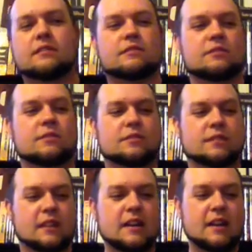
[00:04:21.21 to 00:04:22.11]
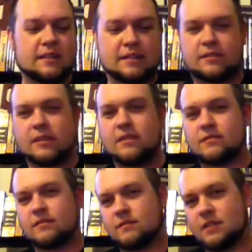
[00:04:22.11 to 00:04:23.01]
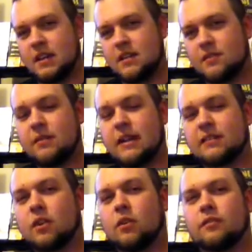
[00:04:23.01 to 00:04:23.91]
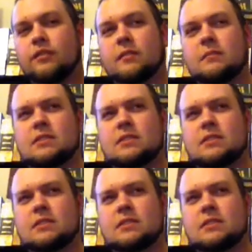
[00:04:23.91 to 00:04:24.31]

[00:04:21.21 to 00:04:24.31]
Of course, is in it throughout the whole film,